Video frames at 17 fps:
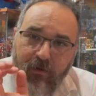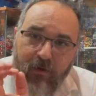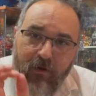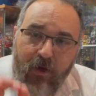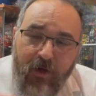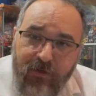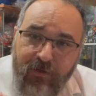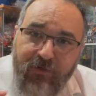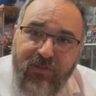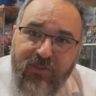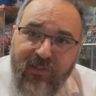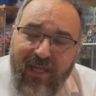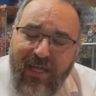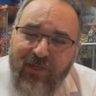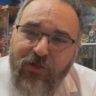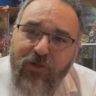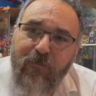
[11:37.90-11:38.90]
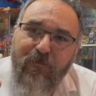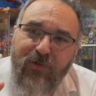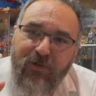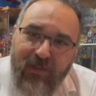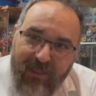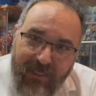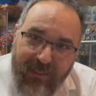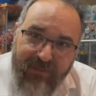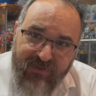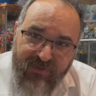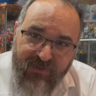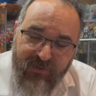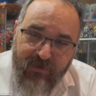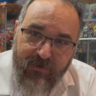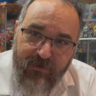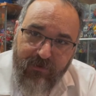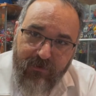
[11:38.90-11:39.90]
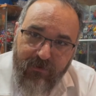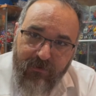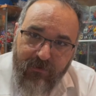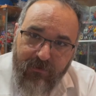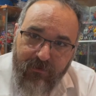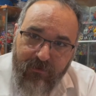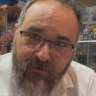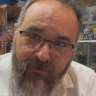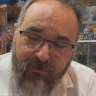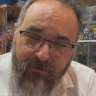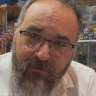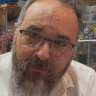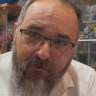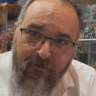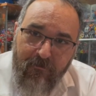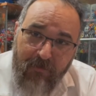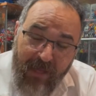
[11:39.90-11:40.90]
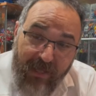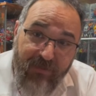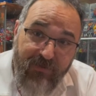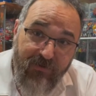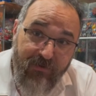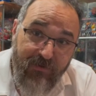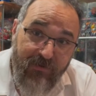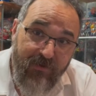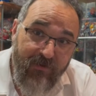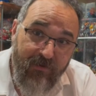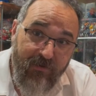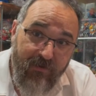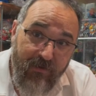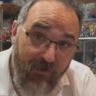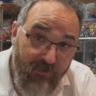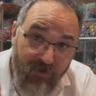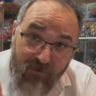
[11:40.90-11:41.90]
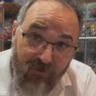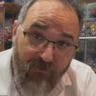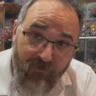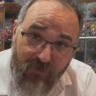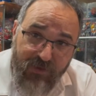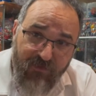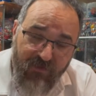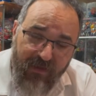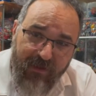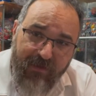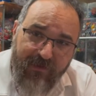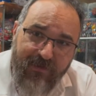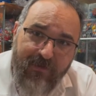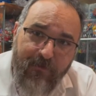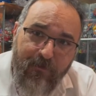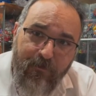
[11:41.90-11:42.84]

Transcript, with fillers: Understand your place, Masters of the Universe fans.